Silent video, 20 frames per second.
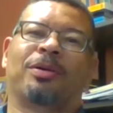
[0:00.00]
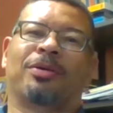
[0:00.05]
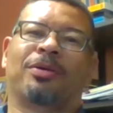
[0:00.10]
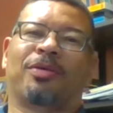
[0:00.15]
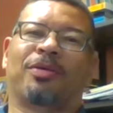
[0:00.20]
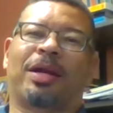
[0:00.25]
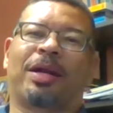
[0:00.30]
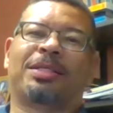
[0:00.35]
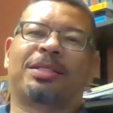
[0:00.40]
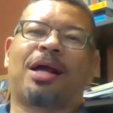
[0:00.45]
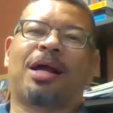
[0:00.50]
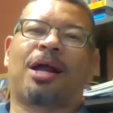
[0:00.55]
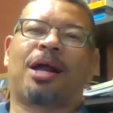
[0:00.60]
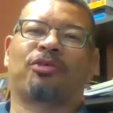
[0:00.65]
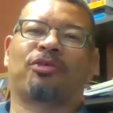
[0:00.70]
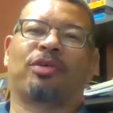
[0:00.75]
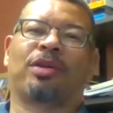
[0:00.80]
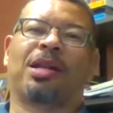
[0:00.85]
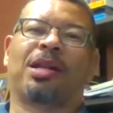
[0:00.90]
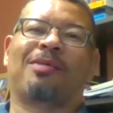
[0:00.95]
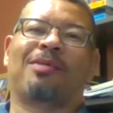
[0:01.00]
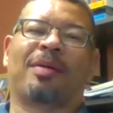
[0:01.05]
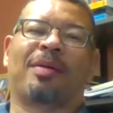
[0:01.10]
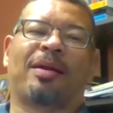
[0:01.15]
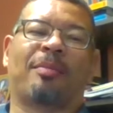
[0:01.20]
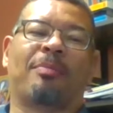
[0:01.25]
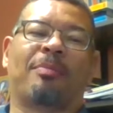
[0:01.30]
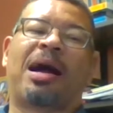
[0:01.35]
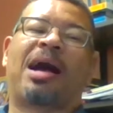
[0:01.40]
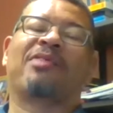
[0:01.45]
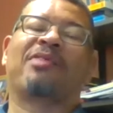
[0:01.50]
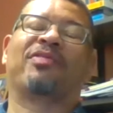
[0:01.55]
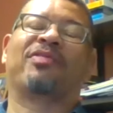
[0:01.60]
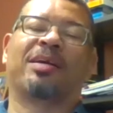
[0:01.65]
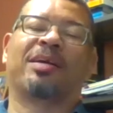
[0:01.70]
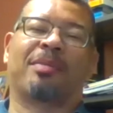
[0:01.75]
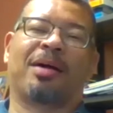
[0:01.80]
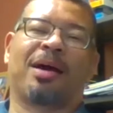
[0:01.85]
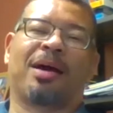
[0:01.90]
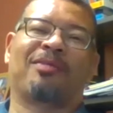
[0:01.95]
write doctoral level by him.
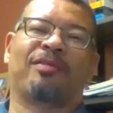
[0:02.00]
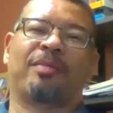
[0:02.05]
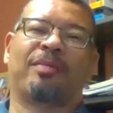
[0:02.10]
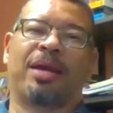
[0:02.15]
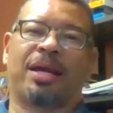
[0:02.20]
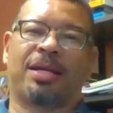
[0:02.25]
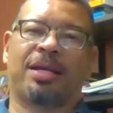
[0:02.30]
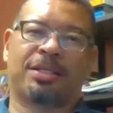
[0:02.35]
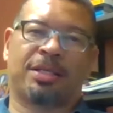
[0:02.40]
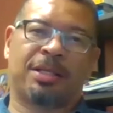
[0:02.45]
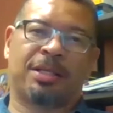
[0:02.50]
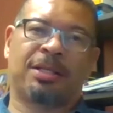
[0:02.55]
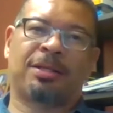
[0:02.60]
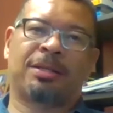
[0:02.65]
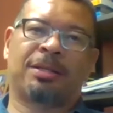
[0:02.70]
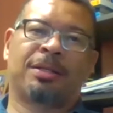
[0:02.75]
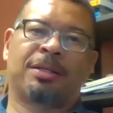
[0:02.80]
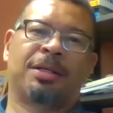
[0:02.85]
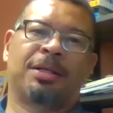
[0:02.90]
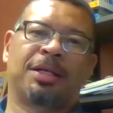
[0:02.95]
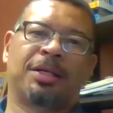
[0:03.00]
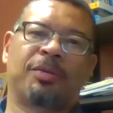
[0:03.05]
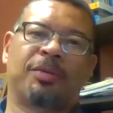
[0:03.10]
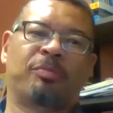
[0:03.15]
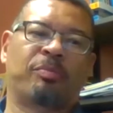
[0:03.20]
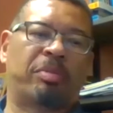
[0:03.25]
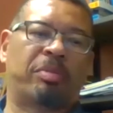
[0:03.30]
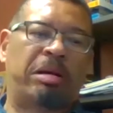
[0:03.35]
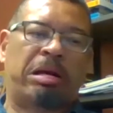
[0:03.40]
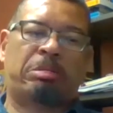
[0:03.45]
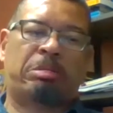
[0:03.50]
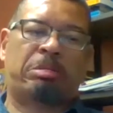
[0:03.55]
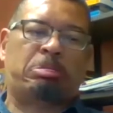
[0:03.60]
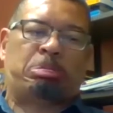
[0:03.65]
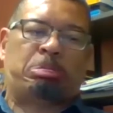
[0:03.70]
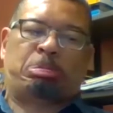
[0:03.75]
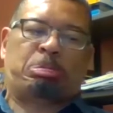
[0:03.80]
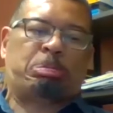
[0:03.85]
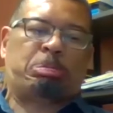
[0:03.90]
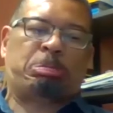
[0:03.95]
Bavinck might have imagined it, but
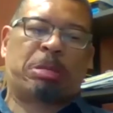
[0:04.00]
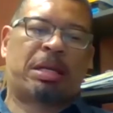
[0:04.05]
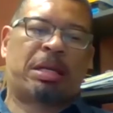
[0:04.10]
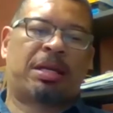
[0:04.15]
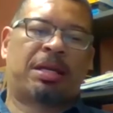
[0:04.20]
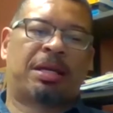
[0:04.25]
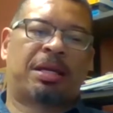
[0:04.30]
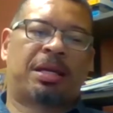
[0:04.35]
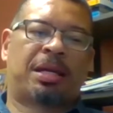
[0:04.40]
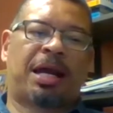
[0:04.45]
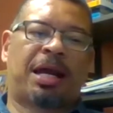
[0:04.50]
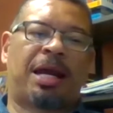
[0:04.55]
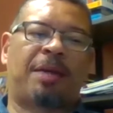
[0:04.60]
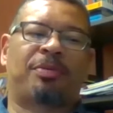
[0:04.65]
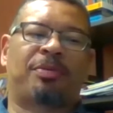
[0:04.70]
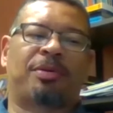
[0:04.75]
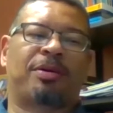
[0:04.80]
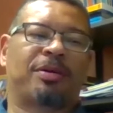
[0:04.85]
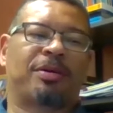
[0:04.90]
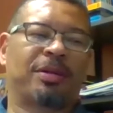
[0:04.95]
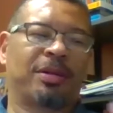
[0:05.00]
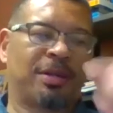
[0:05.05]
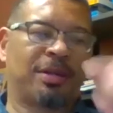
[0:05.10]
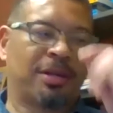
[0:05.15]
Kuyper,